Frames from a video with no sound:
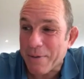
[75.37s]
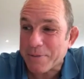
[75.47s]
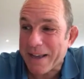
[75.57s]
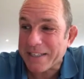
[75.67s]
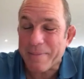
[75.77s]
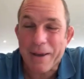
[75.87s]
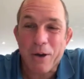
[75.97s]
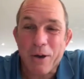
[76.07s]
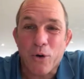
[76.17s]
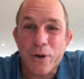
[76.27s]
which makes it a bit
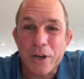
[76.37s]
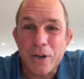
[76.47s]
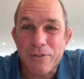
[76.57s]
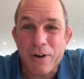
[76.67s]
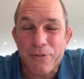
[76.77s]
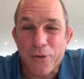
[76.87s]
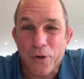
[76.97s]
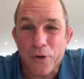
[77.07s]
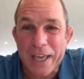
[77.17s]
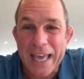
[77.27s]
awkward because I've got
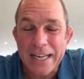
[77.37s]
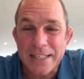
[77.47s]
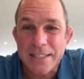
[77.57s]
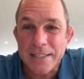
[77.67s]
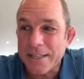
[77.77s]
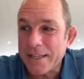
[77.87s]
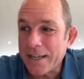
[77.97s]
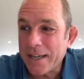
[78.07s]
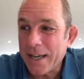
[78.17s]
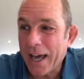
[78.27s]
4 kids,
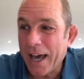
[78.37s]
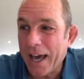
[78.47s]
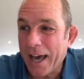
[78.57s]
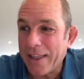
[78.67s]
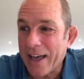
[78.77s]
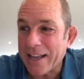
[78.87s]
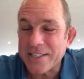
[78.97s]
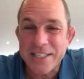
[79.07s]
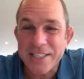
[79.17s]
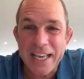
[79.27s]

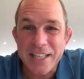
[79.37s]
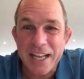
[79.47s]
that's 6.